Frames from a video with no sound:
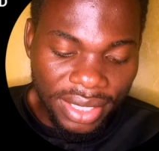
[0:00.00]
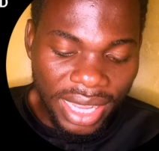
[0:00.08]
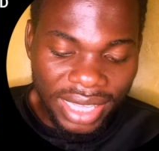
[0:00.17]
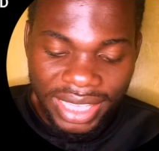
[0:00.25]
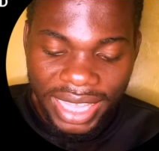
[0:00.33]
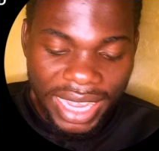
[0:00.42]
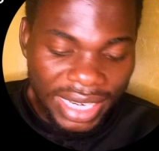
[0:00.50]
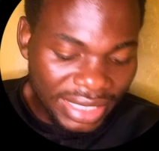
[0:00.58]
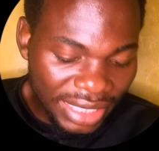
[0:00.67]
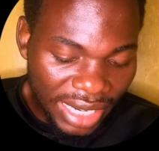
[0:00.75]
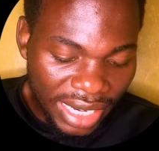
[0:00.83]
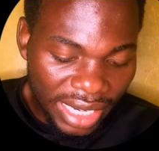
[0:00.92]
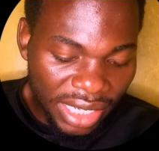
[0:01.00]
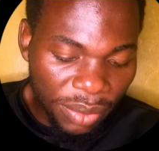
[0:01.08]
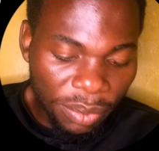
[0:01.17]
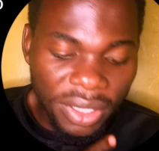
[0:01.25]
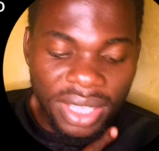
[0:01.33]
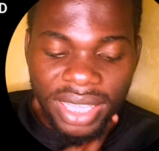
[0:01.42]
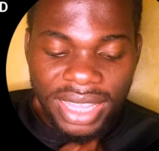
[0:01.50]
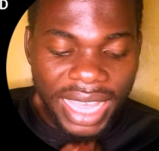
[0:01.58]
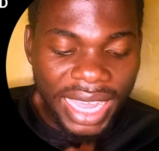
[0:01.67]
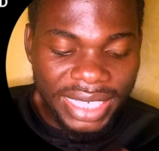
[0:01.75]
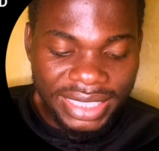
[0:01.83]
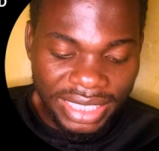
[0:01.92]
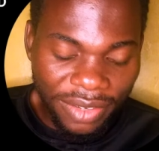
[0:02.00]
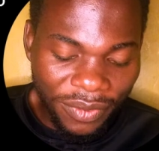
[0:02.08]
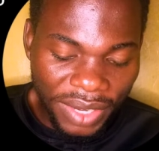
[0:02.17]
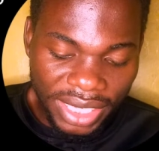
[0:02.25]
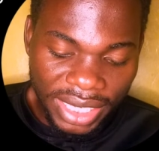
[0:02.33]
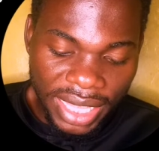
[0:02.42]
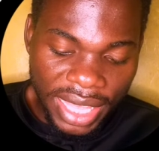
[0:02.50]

and the HackTech Academy, the HackTech file.